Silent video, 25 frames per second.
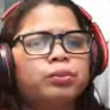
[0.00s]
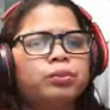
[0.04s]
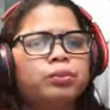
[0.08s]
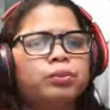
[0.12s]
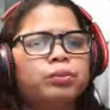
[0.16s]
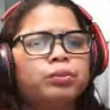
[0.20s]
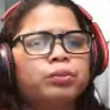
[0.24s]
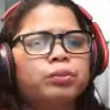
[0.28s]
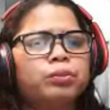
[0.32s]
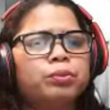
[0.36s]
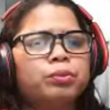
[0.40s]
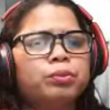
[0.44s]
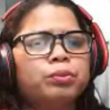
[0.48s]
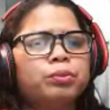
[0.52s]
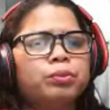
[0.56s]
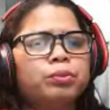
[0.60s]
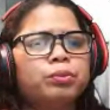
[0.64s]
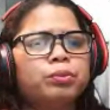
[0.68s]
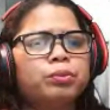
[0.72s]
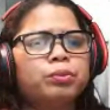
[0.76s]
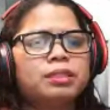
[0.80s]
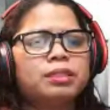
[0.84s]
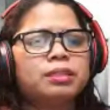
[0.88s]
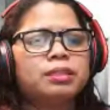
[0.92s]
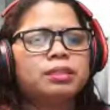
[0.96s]
part is
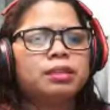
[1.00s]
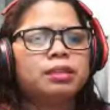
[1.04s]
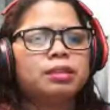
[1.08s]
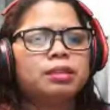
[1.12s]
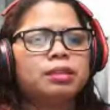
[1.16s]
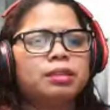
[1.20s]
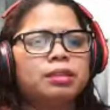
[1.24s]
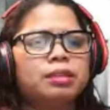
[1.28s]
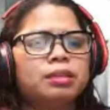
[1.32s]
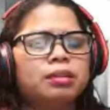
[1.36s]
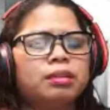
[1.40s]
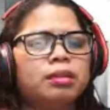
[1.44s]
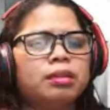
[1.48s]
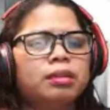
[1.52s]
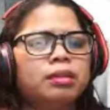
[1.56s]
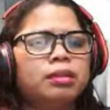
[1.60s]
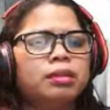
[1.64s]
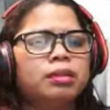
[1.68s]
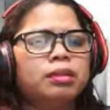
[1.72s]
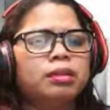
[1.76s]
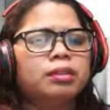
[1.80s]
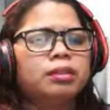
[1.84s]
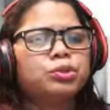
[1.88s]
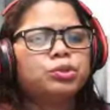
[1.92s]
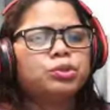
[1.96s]
the
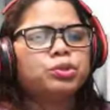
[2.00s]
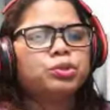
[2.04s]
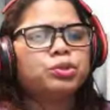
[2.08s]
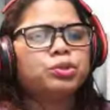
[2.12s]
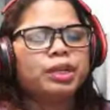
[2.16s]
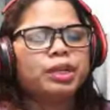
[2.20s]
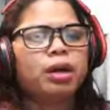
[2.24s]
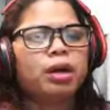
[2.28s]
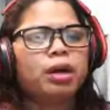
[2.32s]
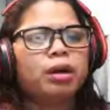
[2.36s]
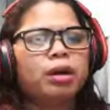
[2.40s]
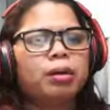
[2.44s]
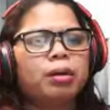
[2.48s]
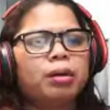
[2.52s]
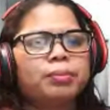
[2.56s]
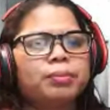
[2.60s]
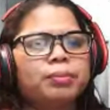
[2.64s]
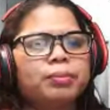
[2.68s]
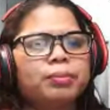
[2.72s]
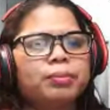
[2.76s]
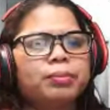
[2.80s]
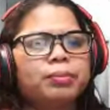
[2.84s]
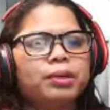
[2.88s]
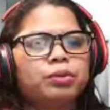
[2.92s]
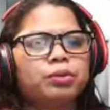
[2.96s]
drain pump as
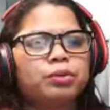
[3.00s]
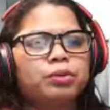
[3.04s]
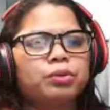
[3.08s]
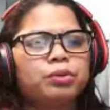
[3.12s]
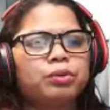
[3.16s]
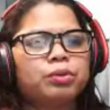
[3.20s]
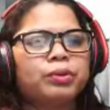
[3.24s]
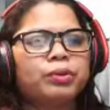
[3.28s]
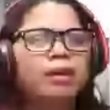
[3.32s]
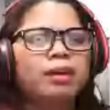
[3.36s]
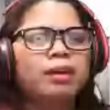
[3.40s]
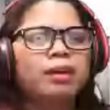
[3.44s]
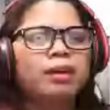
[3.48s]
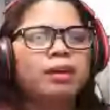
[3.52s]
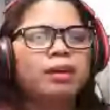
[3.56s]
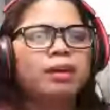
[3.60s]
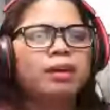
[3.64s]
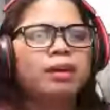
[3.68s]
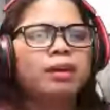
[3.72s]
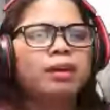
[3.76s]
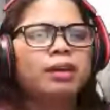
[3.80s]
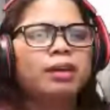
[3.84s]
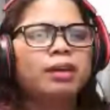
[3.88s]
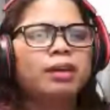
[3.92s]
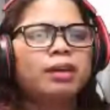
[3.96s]
well. We have a lot of
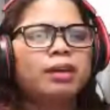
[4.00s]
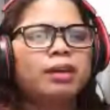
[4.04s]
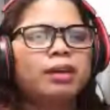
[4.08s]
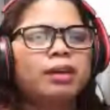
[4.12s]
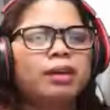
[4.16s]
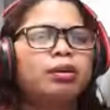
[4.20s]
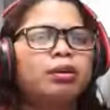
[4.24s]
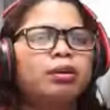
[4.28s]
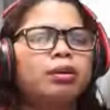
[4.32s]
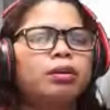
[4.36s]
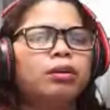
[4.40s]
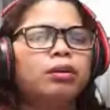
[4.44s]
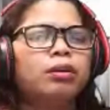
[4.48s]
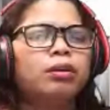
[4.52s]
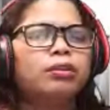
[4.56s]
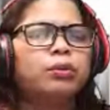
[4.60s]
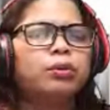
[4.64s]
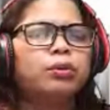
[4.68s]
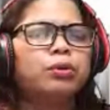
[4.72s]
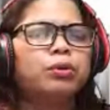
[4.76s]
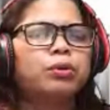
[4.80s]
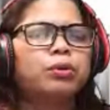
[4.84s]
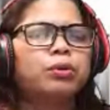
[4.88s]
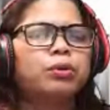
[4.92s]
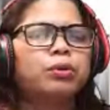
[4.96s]
called for
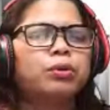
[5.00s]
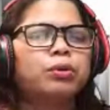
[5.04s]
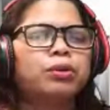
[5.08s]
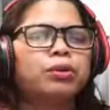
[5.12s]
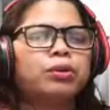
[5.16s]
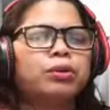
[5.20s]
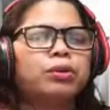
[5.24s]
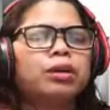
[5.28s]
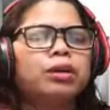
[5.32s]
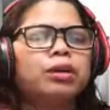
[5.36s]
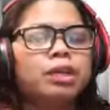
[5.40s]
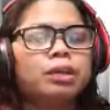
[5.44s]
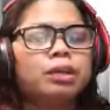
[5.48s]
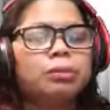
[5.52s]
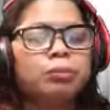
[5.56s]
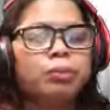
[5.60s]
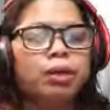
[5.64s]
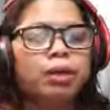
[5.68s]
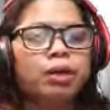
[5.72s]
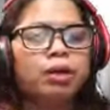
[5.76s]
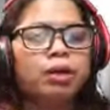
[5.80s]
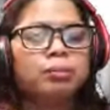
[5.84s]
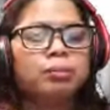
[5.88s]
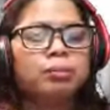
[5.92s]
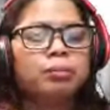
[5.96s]
drain
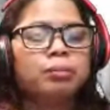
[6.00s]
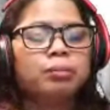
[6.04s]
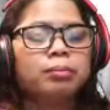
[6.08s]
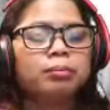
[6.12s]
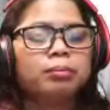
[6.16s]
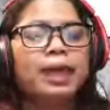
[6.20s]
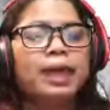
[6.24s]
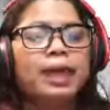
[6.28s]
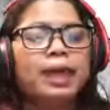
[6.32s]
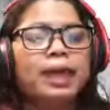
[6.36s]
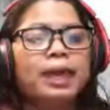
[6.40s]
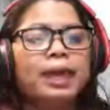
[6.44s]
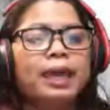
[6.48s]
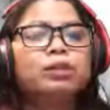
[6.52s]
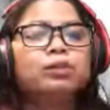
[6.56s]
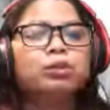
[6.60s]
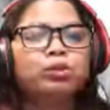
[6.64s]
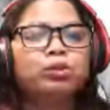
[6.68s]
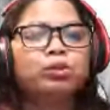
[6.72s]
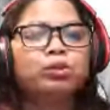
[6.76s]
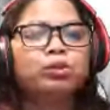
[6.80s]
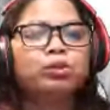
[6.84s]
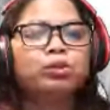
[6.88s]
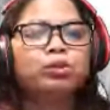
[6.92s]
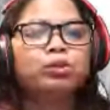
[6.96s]
pump and
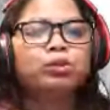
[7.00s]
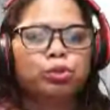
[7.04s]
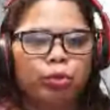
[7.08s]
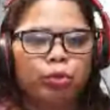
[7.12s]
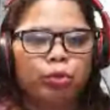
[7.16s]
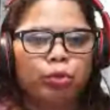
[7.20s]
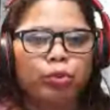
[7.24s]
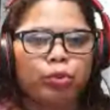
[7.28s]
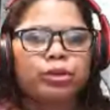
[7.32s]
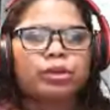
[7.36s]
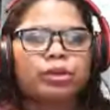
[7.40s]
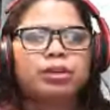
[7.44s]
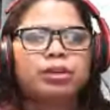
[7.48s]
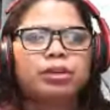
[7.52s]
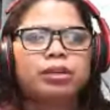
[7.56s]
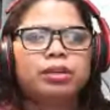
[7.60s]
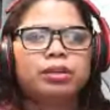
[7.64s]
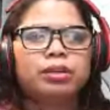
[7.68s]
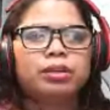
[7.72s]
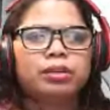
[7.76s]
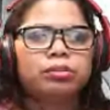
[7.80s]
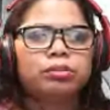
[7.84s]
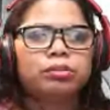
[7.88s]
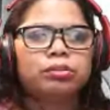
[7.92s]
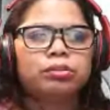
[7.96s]
control board.
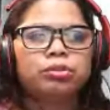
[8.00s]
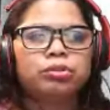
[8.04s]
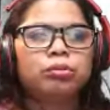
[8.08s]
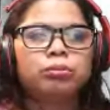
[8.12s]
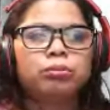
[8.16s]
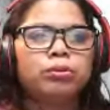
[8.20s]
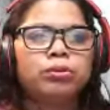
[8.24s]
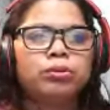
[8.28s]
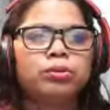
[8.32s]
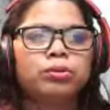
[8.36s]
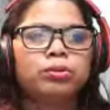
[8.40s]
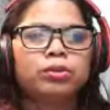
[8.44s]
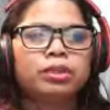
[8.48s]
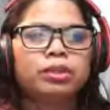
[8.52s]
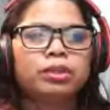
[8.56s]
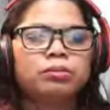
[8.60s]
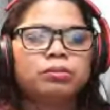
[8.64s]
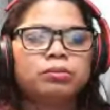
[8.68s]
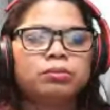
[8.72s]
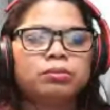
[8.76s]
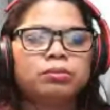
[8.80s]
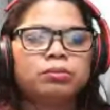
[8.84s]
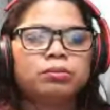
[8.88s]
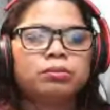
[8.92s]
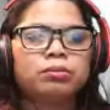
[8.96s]
Control board as
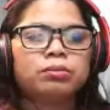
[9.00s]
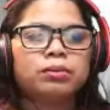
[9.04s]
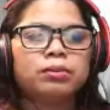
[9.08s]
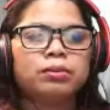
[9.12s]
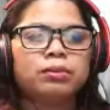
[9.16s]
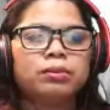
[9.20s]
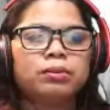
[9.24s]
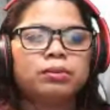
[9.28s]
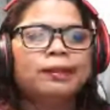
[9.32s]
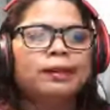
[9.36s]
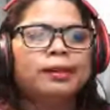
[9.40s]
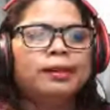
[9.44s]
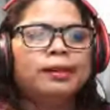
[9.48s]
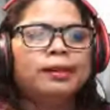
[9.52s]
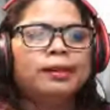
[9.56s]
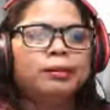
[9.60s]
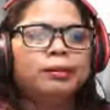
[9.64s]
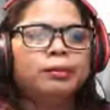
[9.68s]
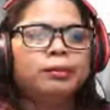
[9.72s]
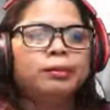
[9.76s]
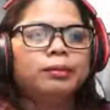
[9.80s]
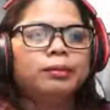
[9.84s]
well um,